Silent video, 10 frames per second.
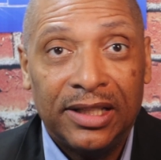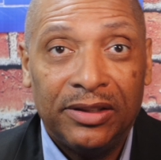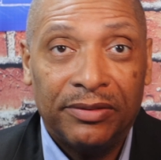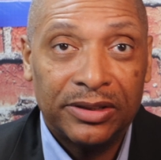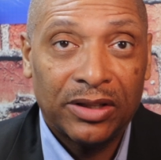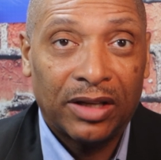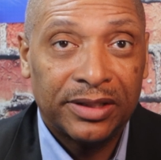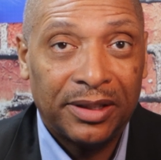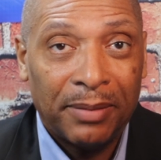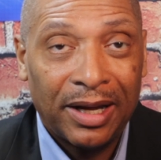you've
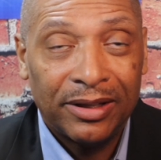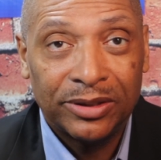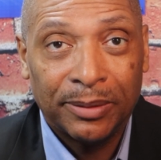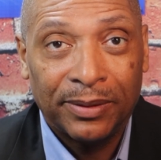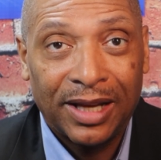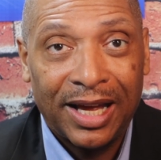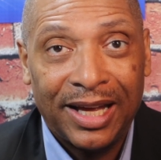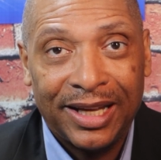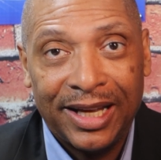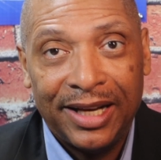exhausted the buyer
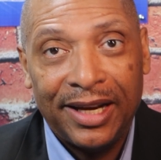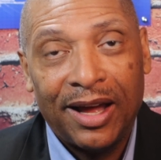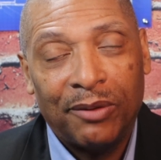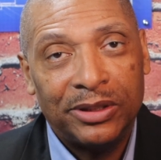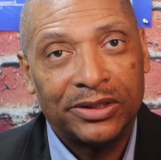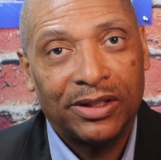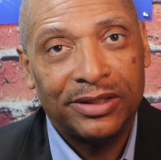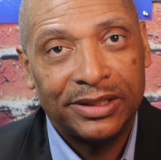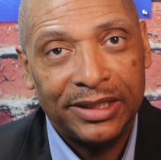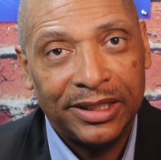supply, and now we start
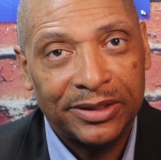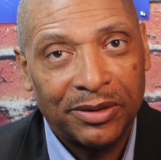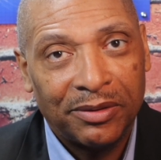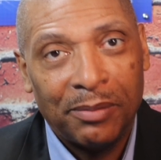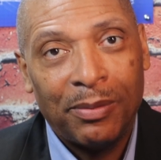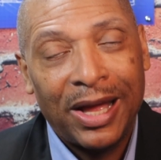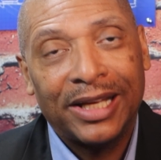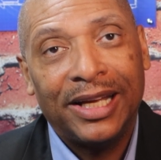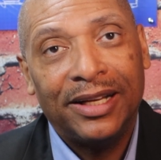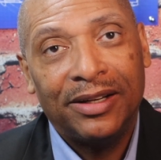to see sort of the
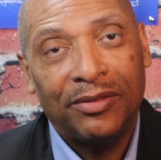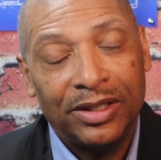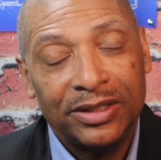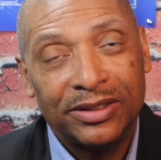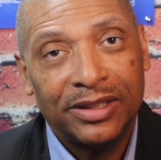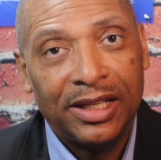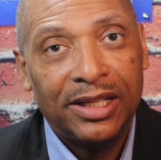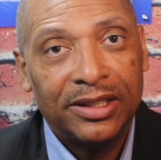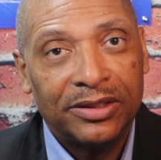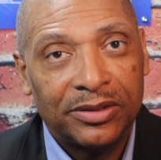back end of this
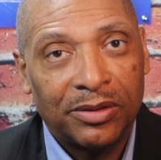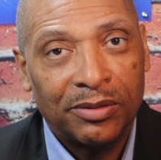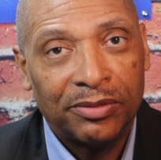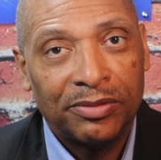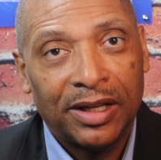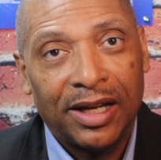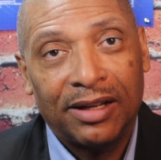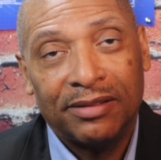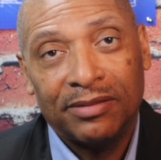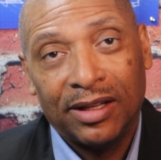sort of
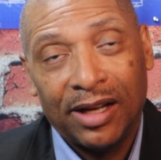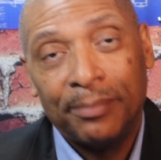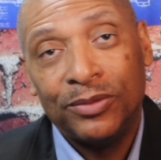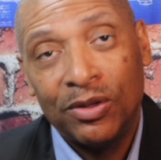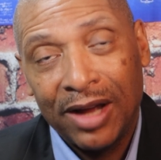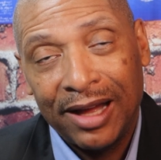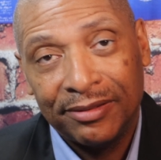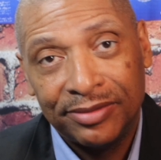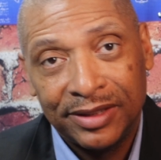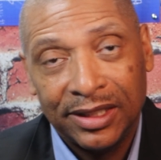
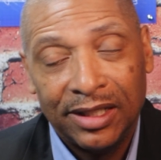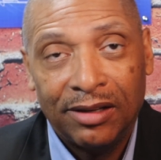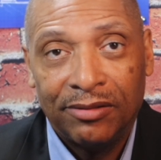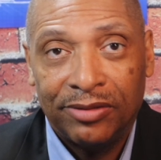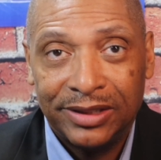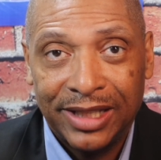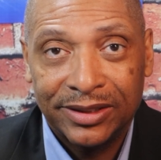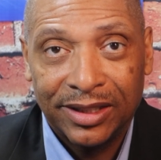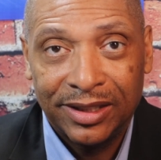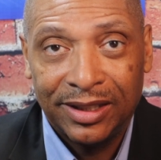updraft for
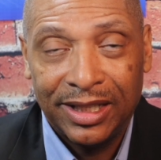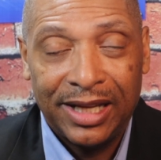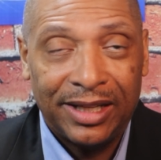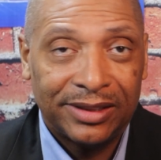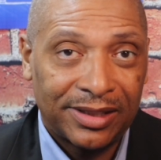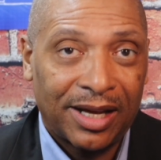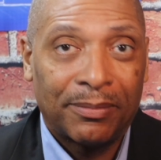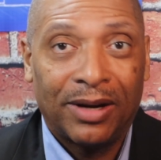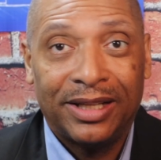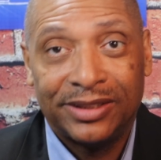Tesla and its
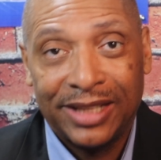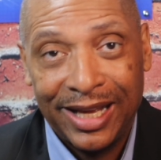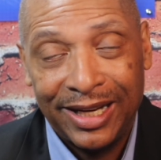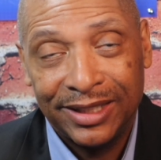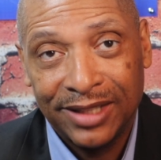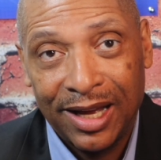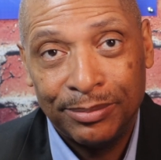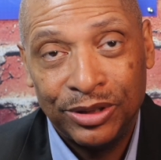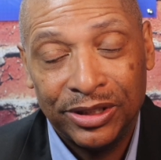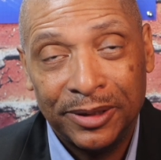stock price and its
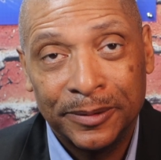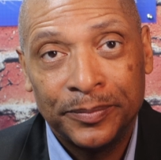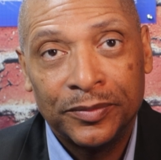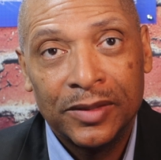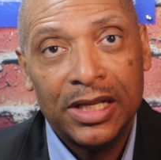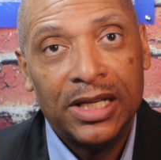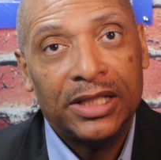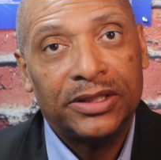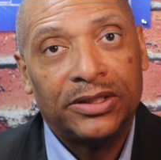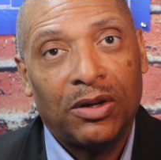option.
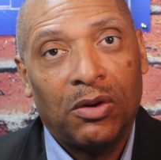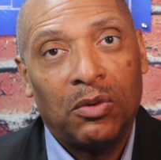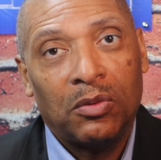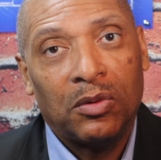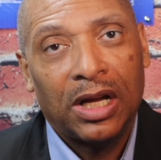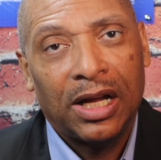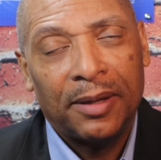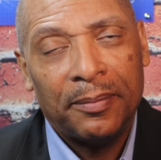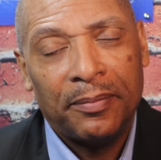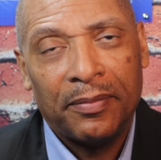So,
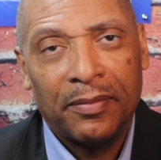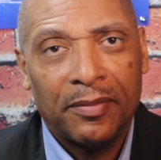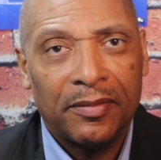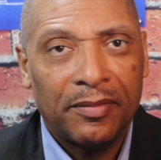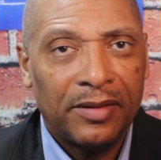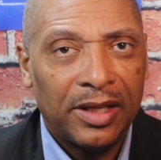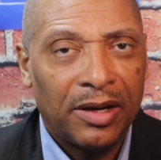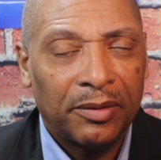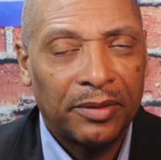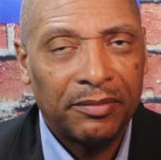
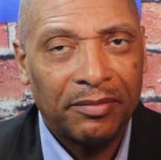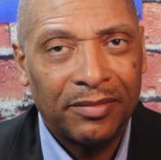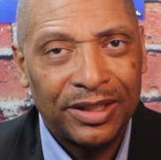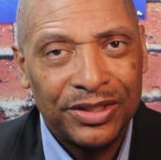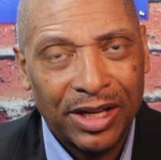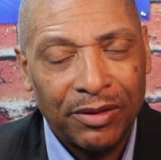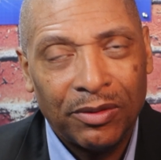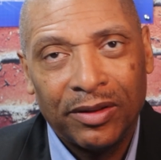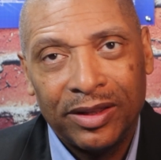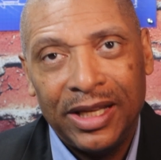the
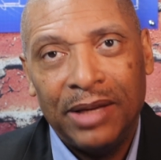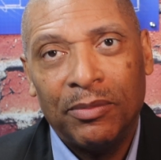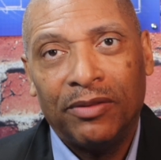general theme